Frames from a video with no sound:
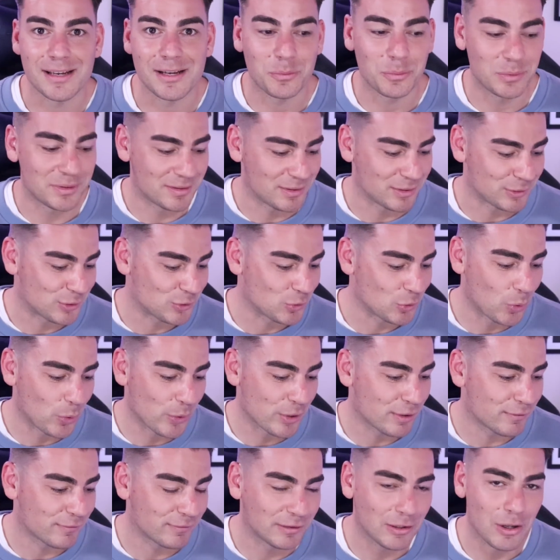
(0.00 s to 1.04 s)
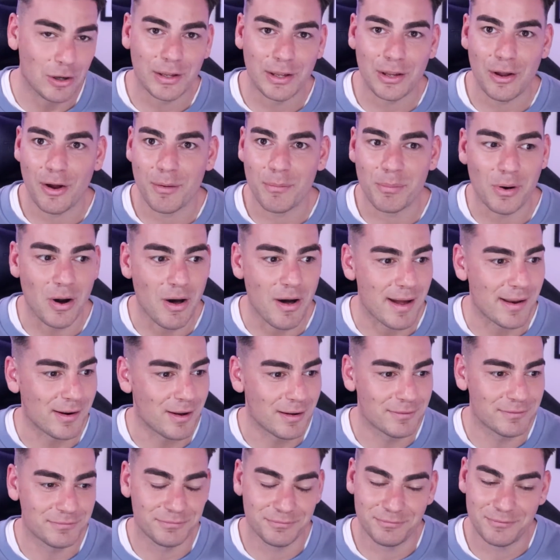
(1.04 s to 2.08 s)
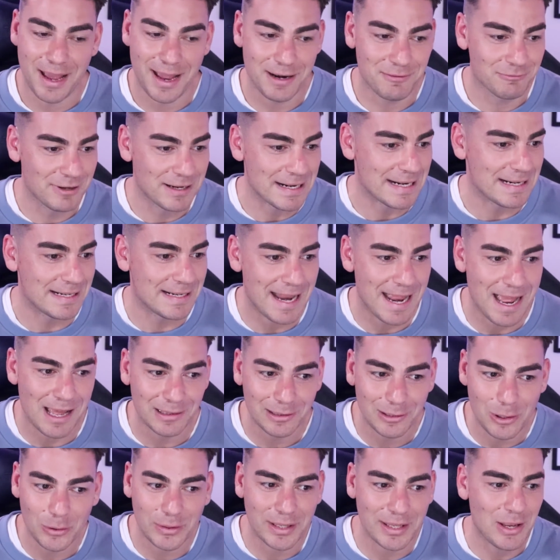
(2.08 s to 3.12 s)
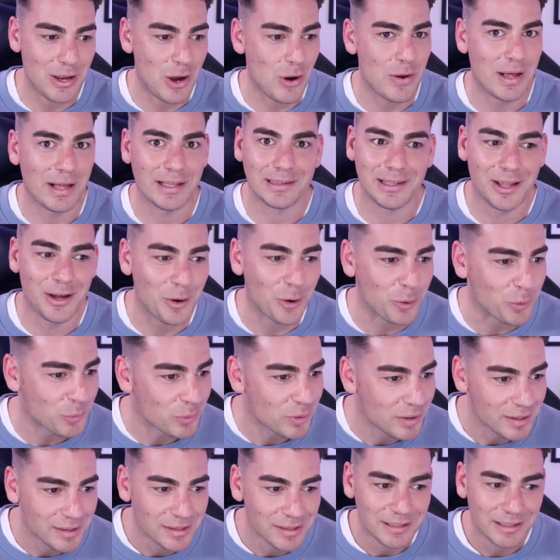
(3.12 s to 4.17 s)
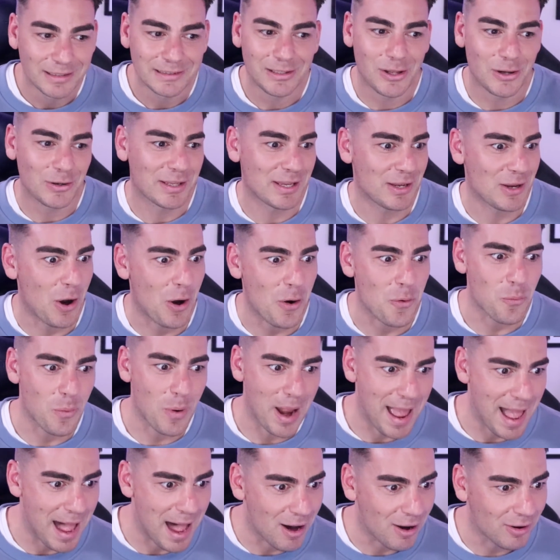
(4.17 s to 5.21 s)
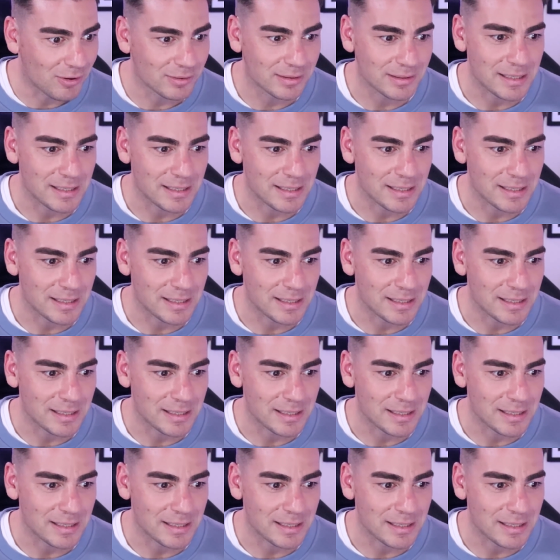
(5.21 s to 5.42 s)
It was the story of Lockie O'Brien. I've had written down Lockie O, hello, Lockie O, wow.